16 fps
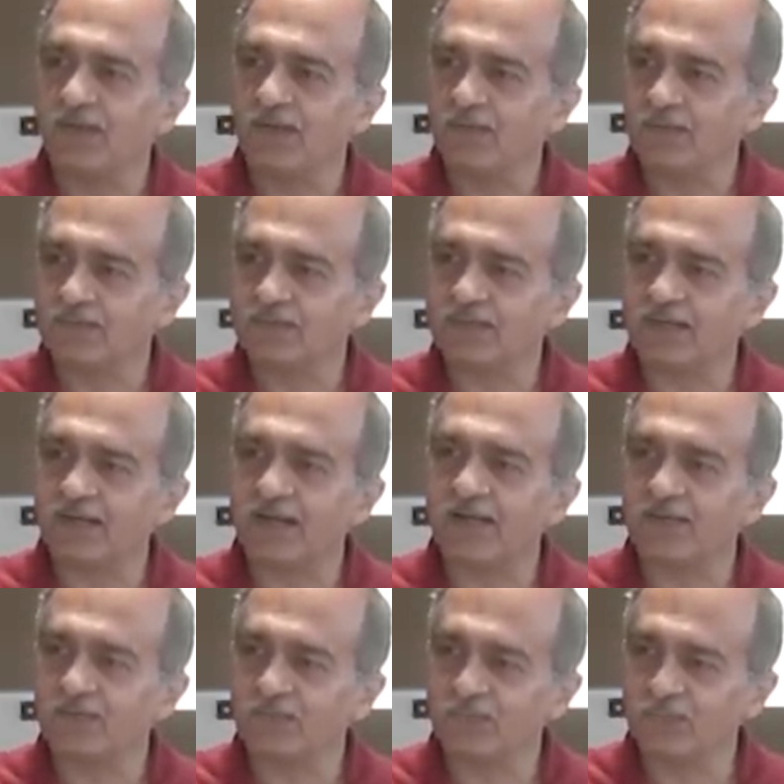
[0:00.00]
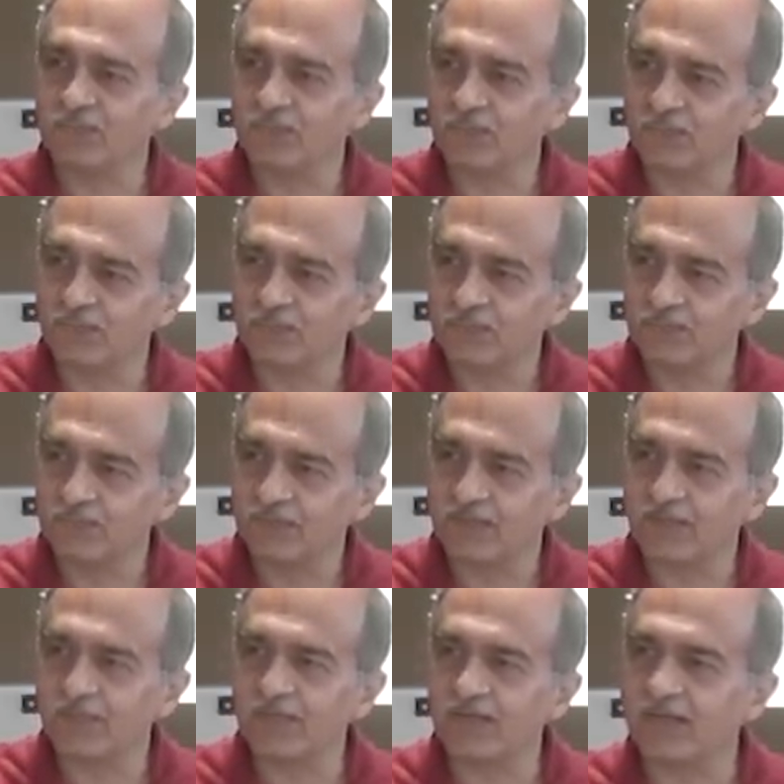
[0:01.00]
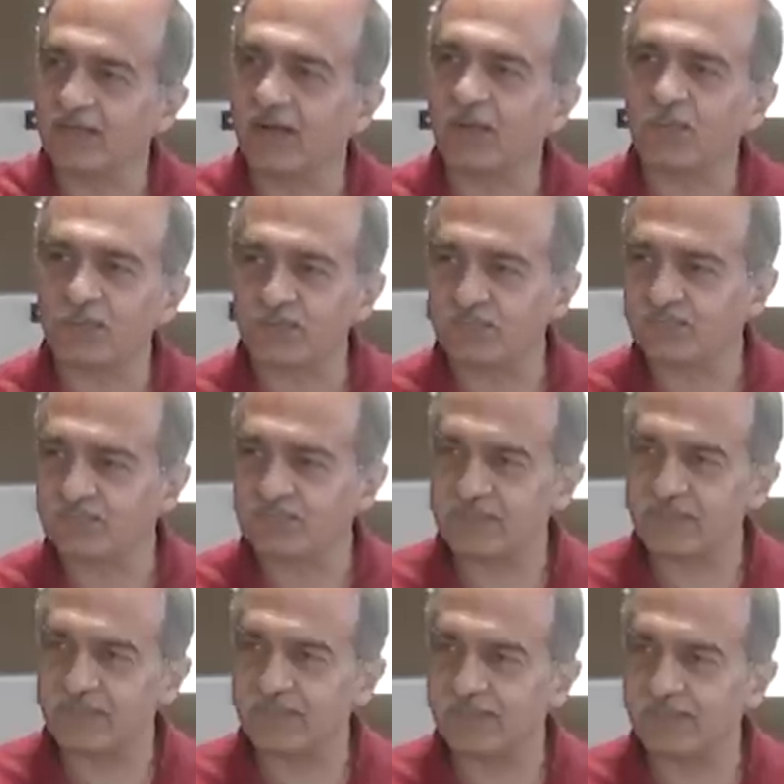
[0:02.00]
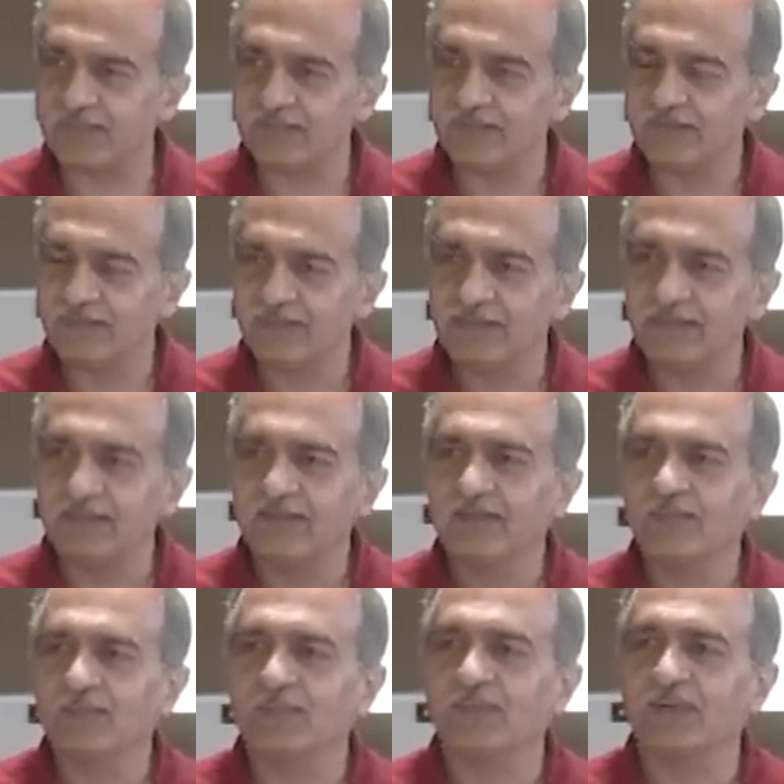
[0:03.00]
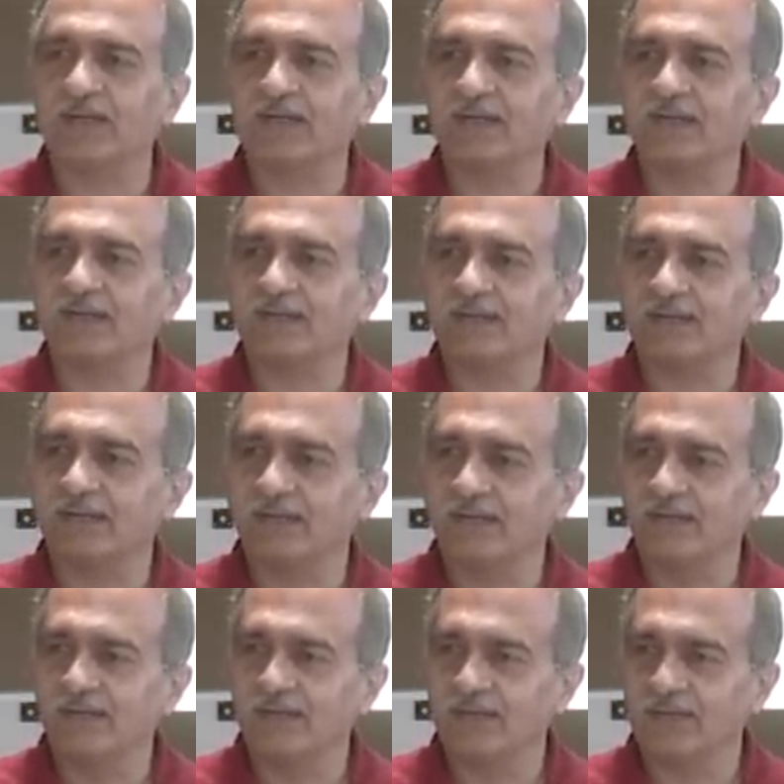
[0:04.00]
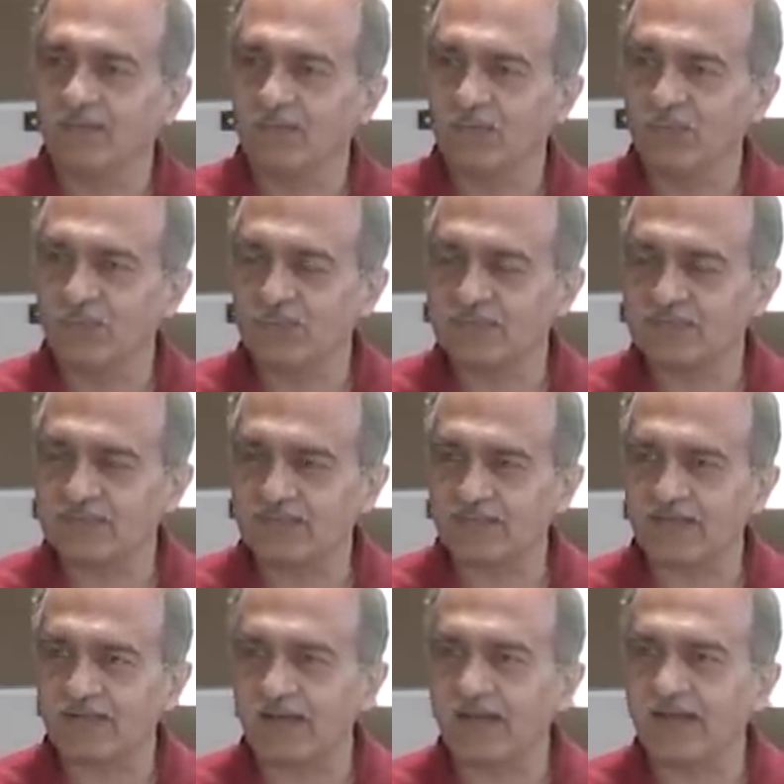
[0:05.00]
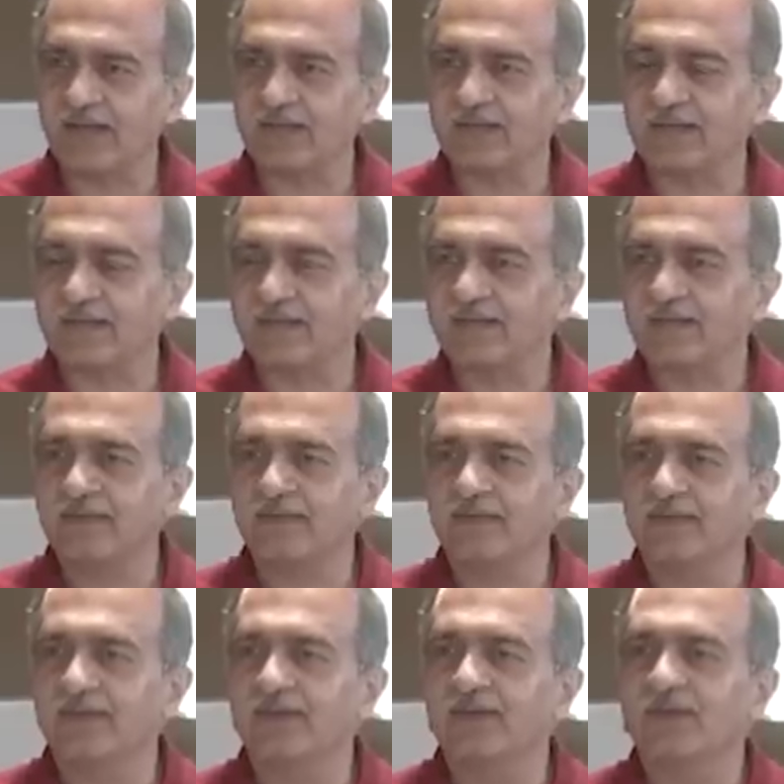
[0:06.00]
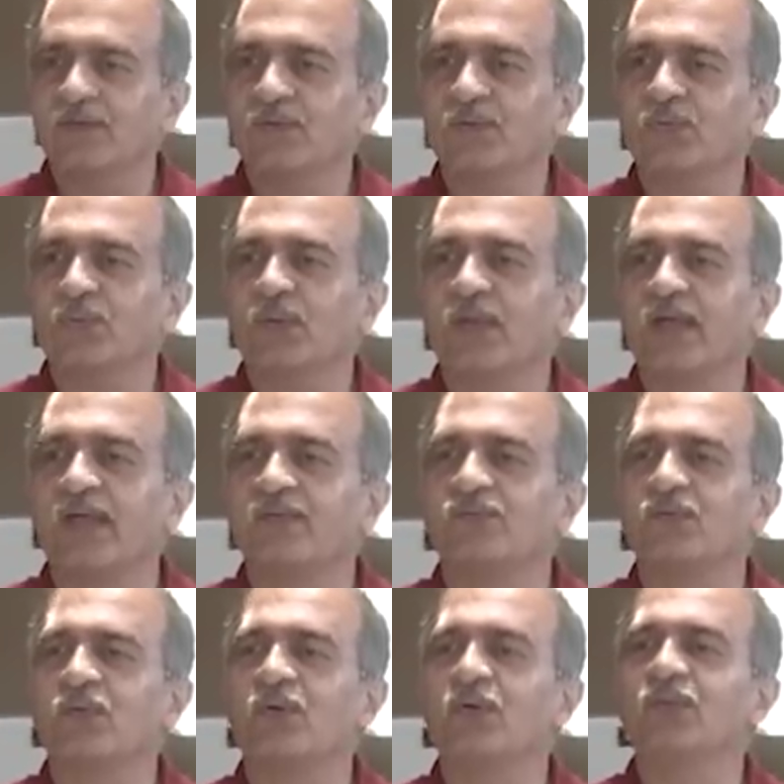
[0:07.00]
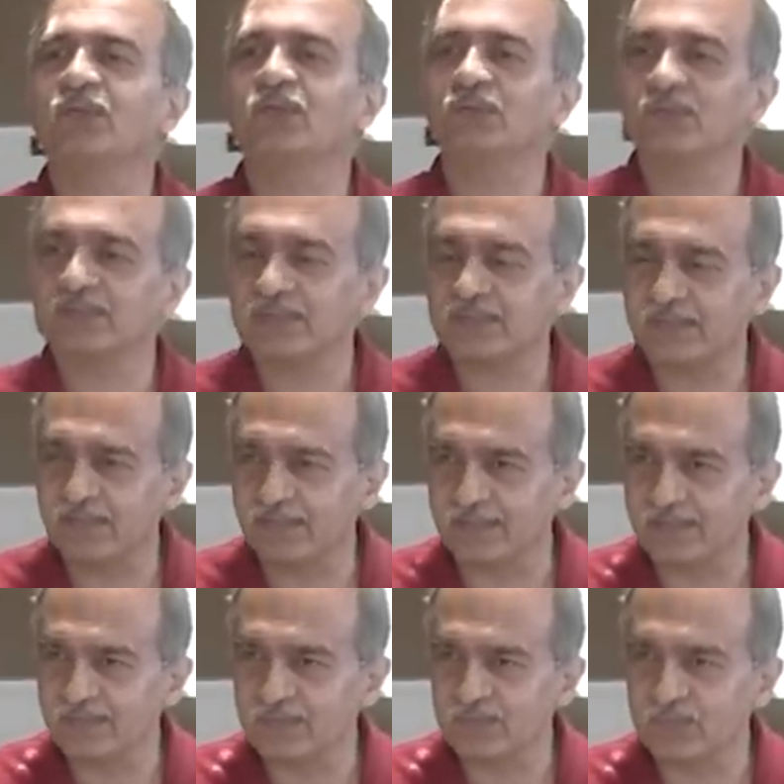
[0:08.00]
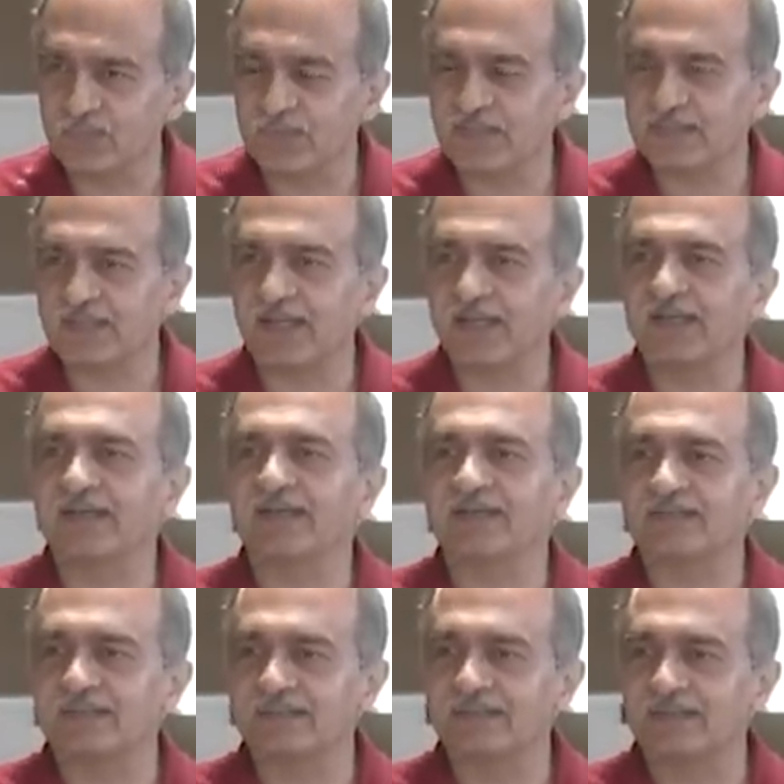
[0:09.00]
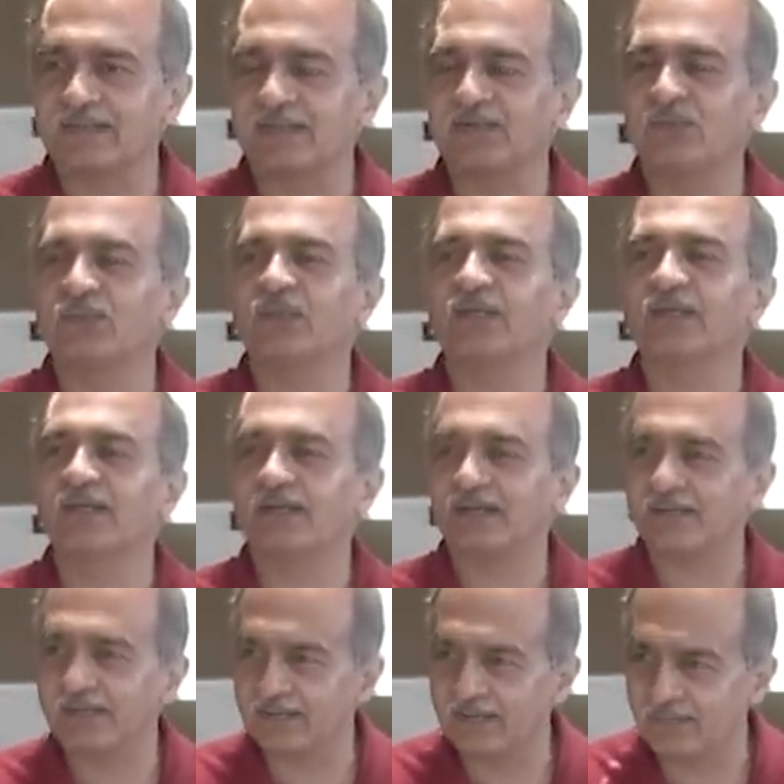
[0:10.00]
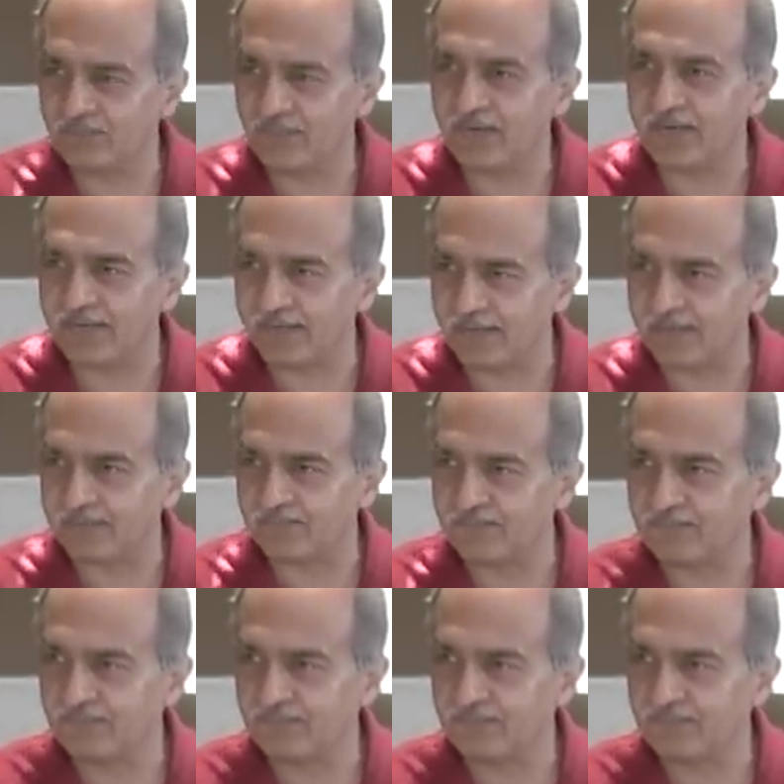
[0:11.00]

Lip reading: or the right to remain out of jail, but it includes the right to have all those things which are necessary to lead a dignified life.